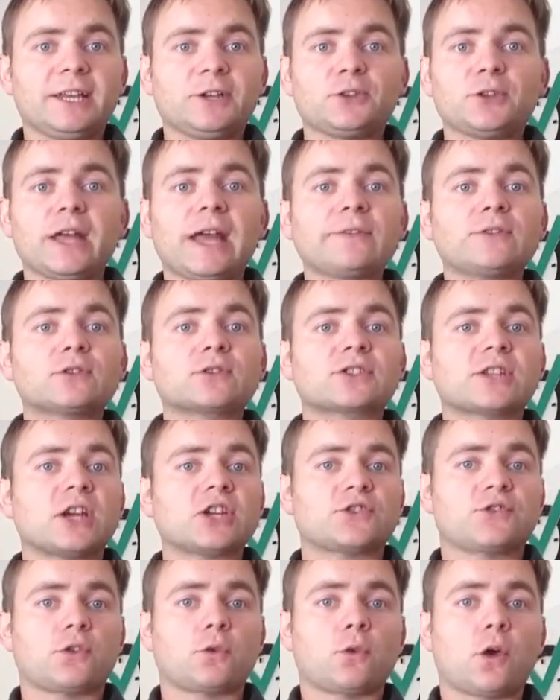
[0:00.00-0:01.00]
You don't have to
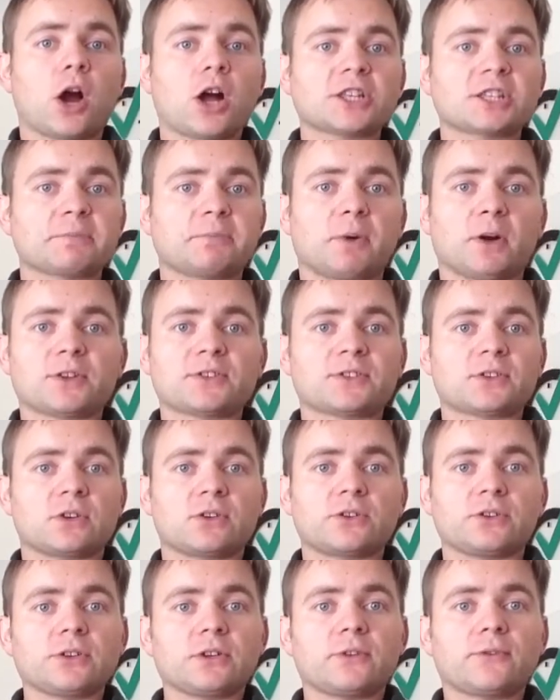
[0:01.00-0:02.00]
search for hotspots
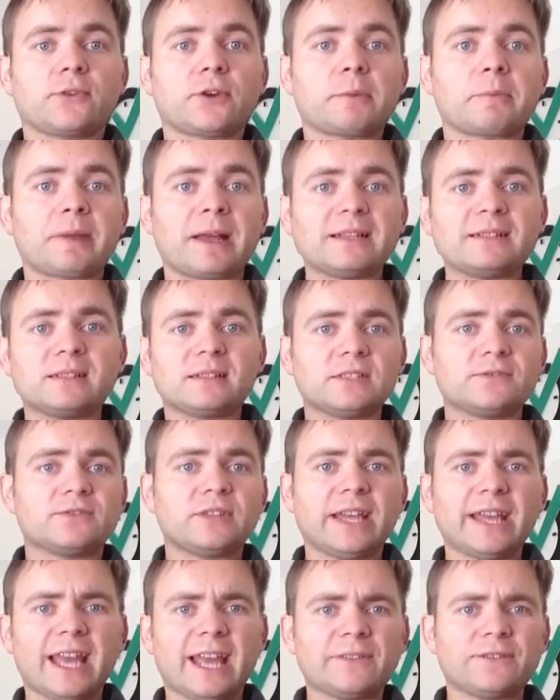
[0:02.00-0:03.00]
or for places if
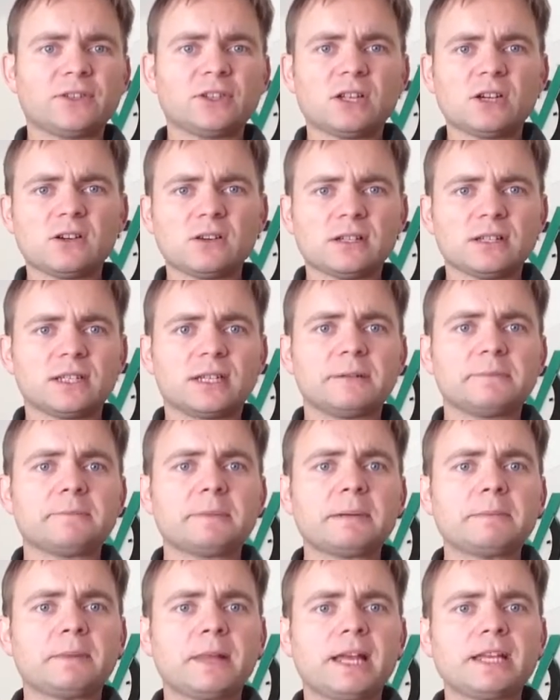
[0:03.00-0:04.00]
they have a
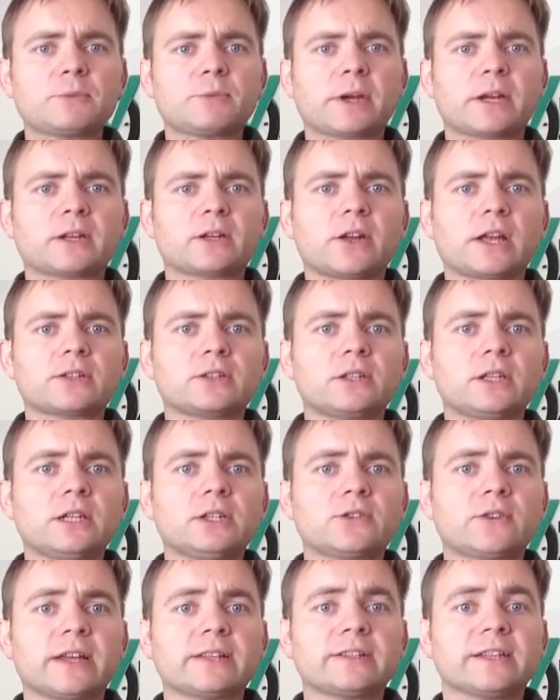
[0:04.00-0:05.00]
place where you can connect to the
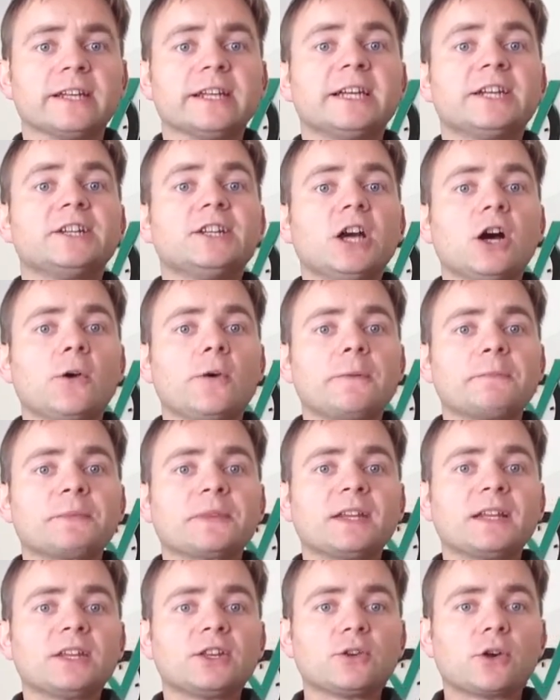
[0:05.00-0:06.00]
internet. No,
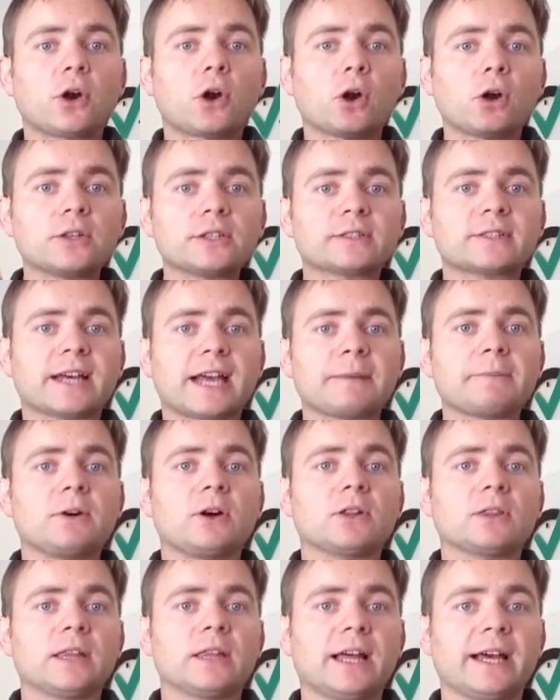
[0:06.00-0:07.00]
you're all the time
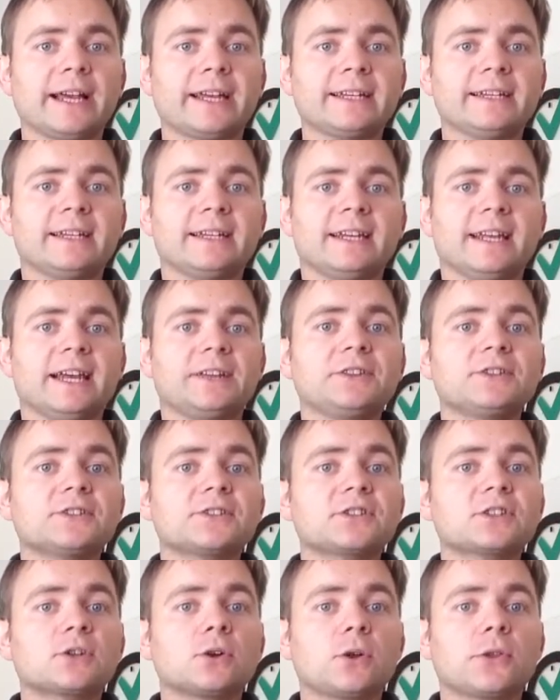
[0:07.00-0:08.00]
online. And this
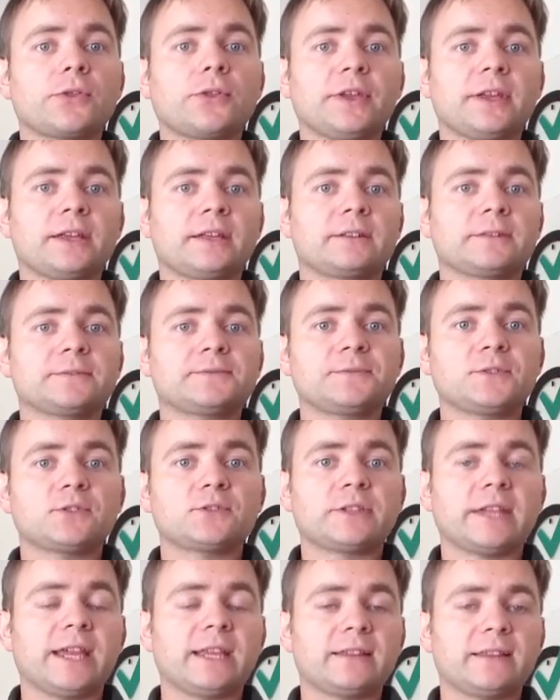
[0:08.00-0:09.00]
is the cool thing. You
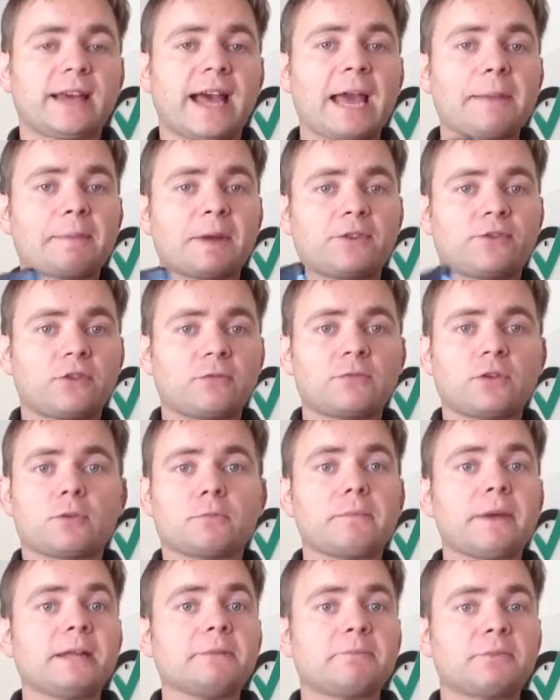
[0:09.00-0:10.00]
take the iPad from your
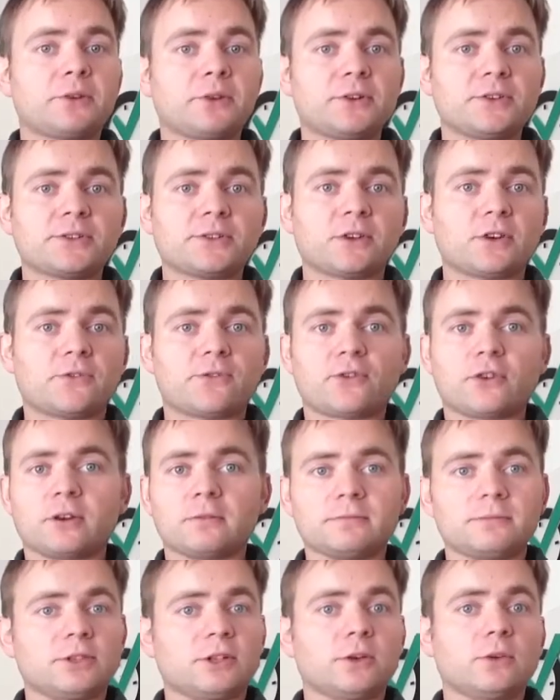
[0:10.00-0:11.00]
man purse or
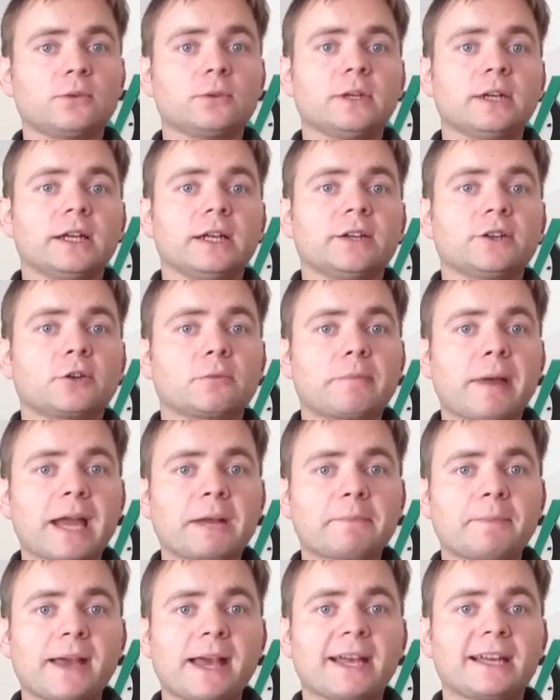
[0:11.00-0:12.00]
from your
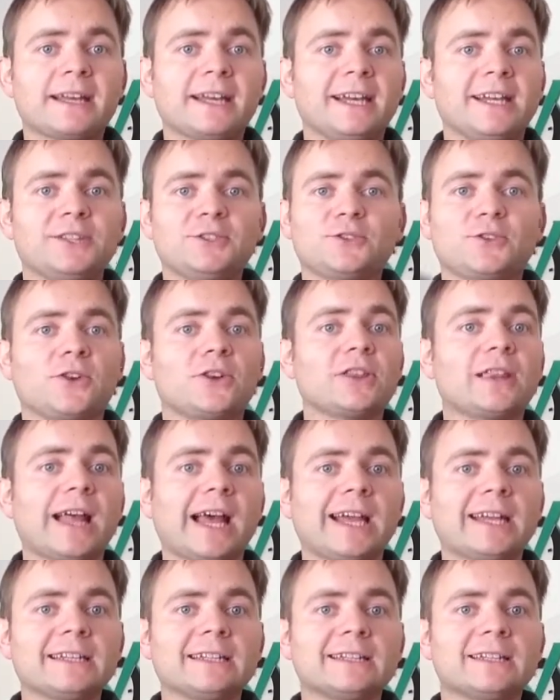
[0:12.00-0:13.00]
backpack, and you're
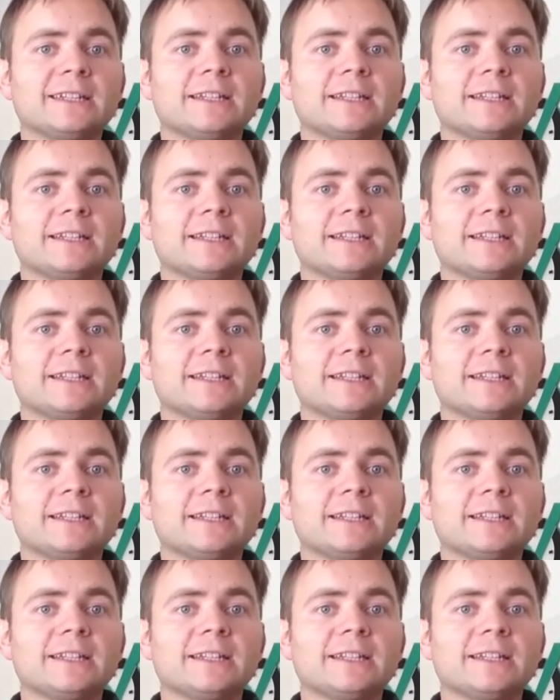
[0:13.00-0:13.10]
online.